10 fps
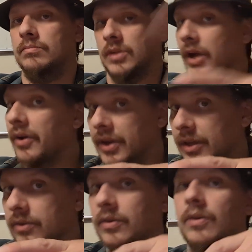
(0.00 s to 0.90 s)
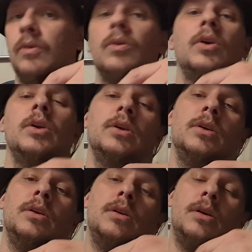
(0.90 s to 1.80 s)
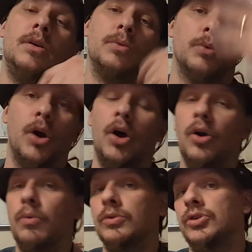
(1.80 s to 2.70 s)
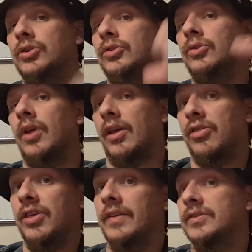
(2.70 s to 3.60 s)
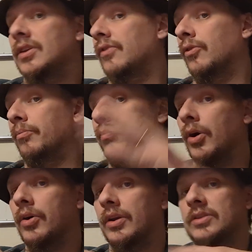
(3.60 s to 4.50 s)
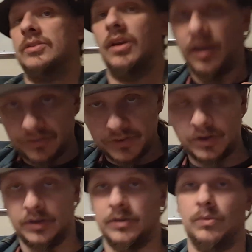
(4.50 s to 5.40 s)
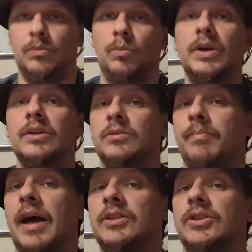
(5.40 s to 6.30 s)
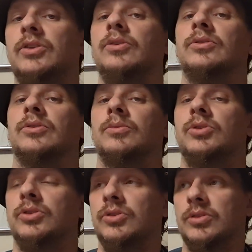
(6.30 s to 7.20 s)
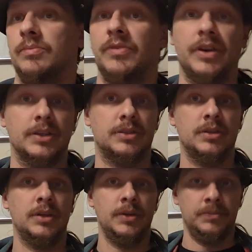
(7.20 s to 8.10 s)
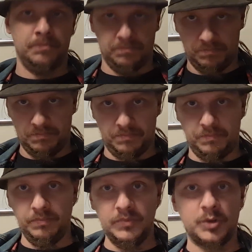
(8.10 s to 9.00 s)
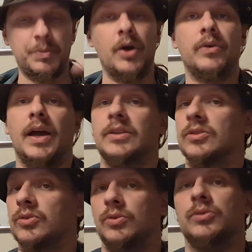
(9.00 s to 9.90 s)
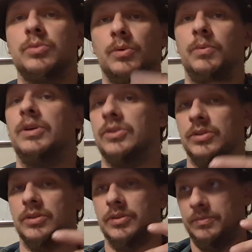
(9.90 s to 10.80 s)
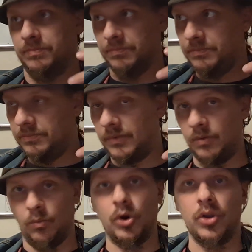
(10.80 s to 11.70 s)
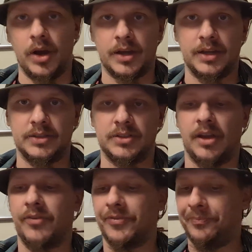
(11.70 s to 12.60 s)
cleric into, rogue, which you could do like thief stuff or bardic stuff, magic user, which you could do some various spellcaster, sorcerer, wizard, warlock kind of stuff,